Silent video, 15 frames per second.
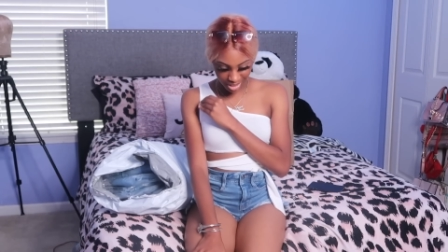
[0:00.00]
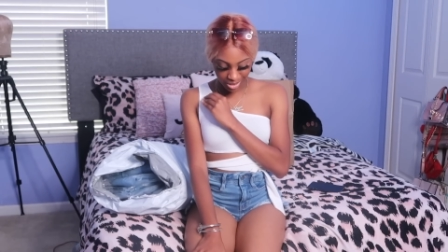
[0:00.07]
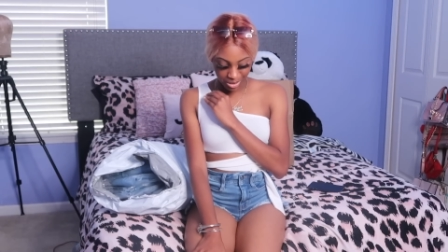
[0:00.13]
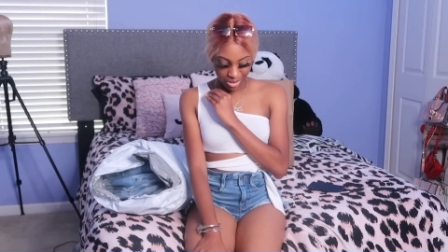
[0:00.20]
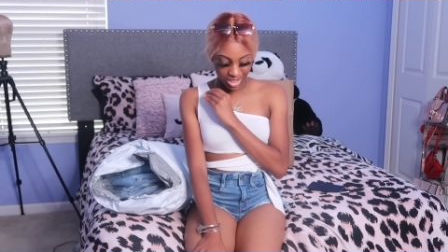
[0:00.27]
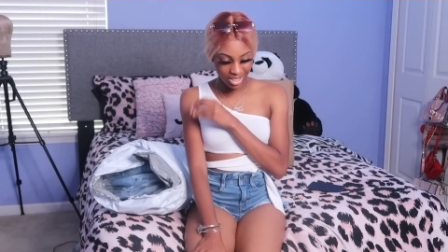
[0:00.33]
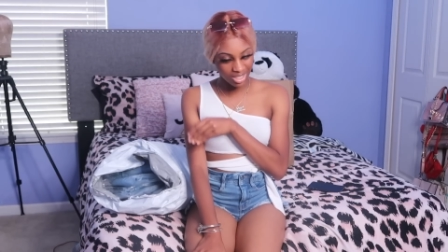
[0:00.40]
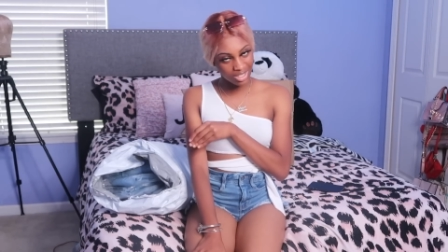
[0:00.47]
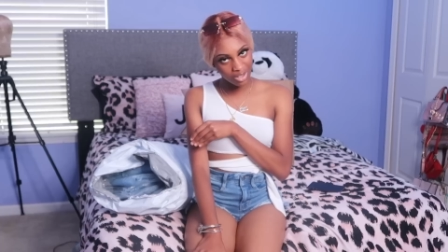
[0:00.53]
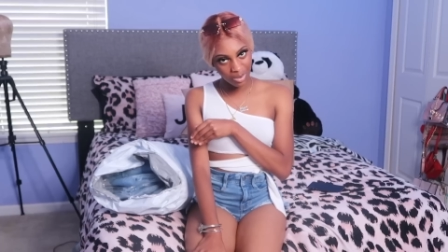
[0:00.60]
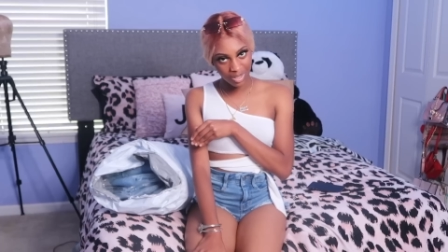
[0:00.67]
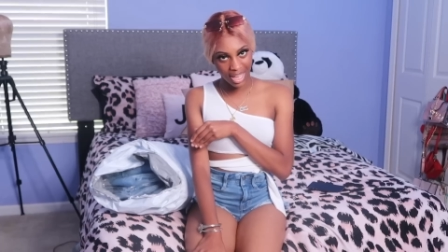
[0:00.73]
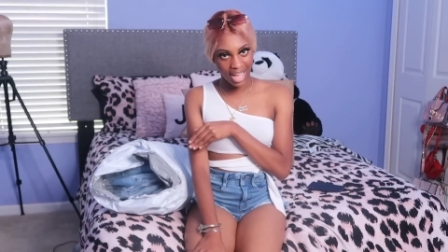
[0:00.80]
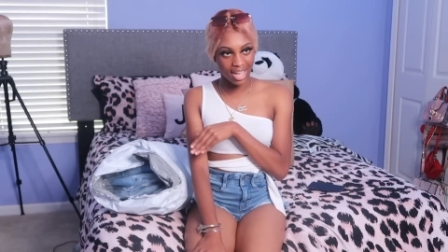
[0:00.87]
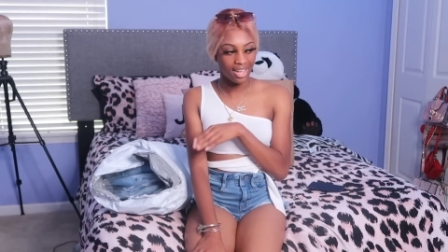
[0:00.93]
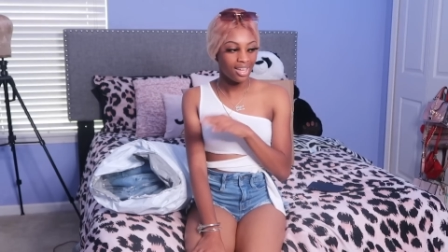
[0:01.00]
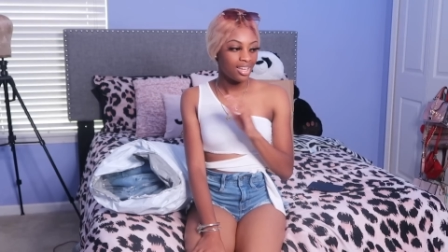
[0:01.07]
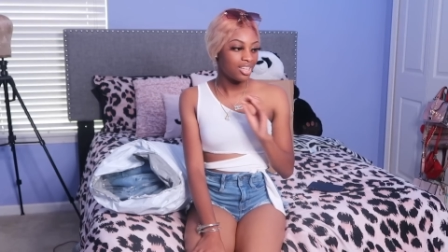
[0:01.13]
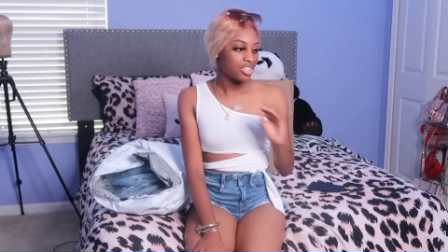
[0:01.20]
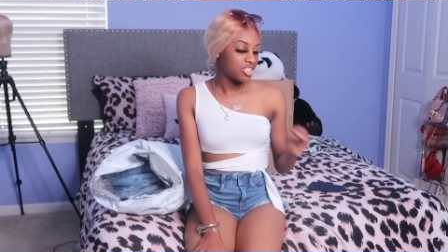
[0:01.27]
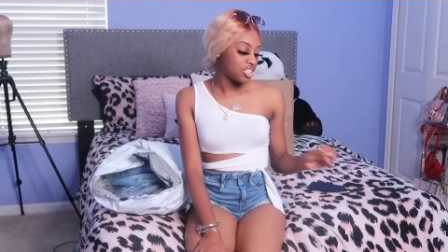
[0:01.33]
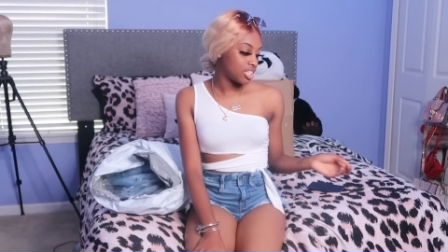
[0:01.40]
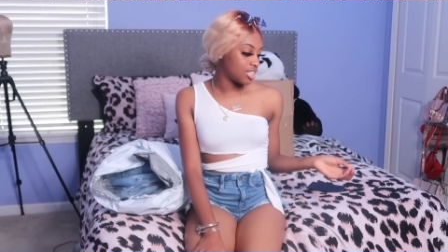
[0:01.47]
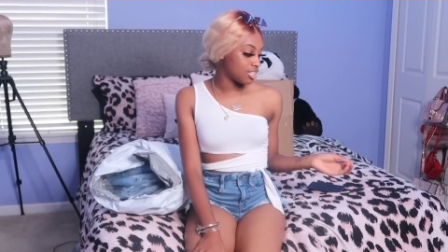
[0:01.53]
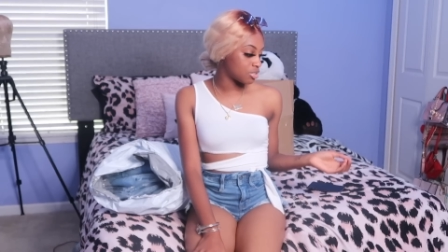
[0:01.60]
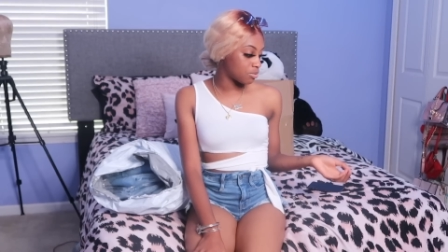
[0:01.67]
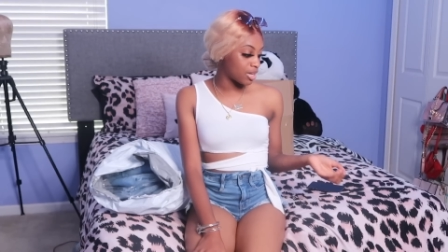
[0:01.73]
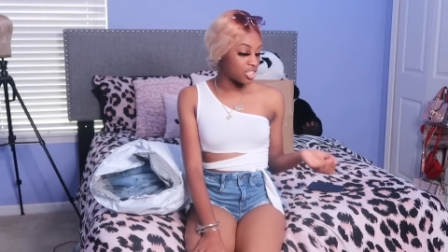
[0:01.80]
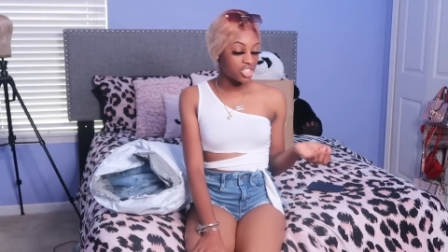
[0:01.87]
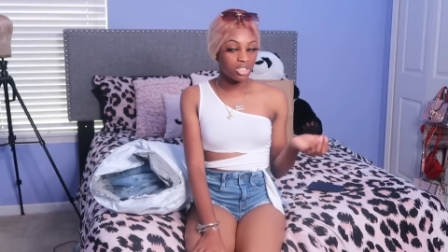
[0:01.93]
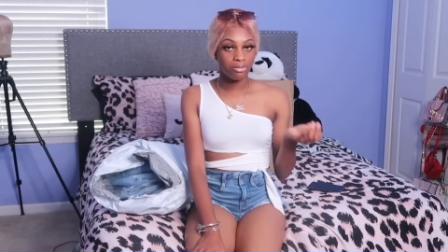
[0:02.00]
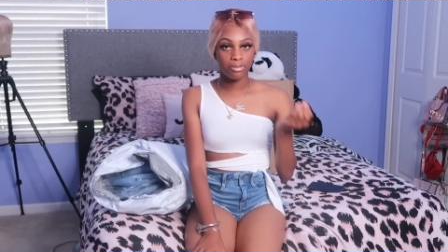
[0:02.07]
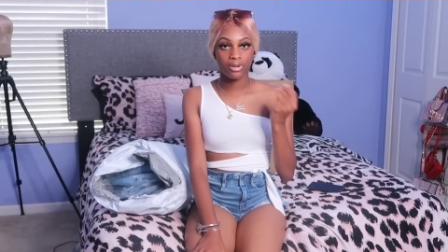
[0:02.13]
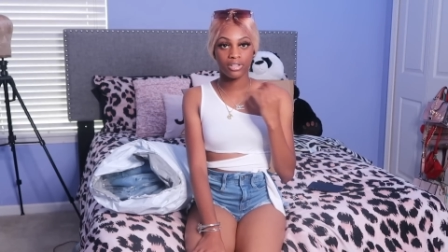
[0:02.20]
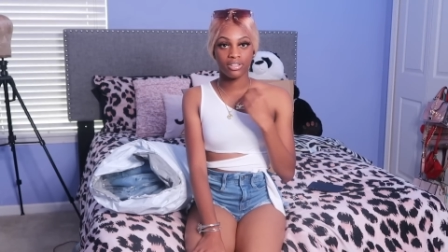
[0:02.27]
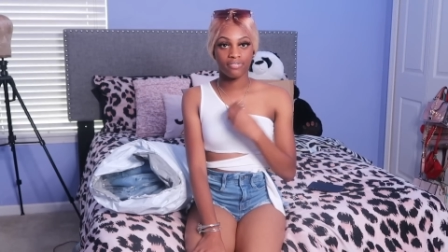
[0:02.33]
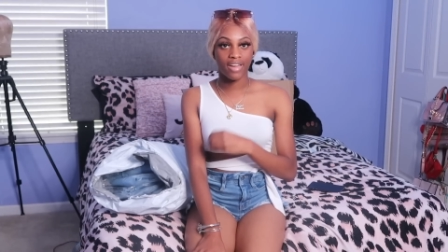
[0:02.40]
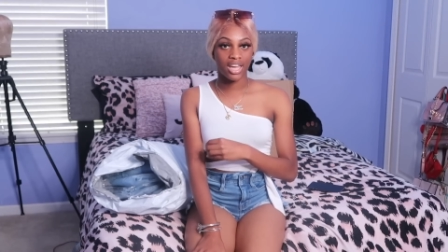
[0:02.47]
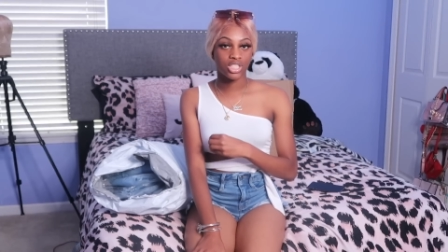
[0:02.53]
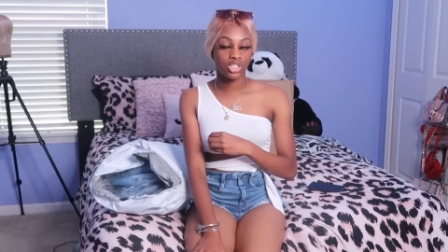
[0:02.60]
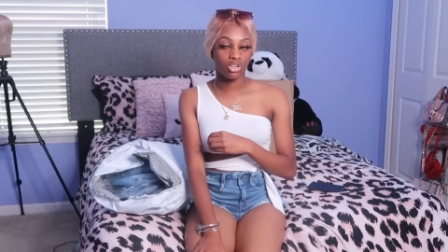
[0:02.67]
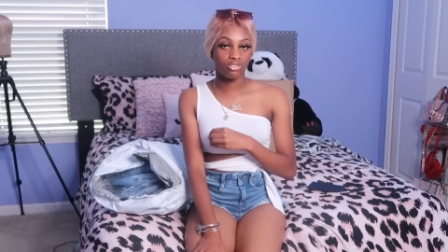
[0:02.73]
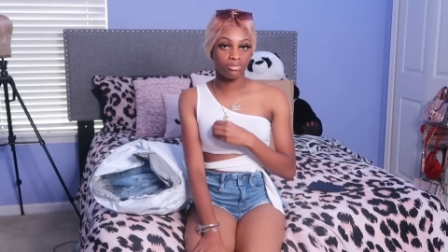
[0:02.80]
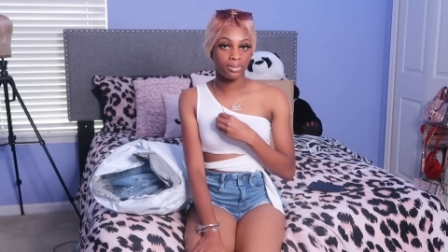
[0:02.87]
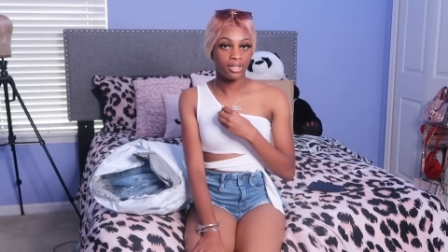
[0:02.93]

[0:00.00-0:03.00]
So just know that Shein is way cheaper than FashionNova.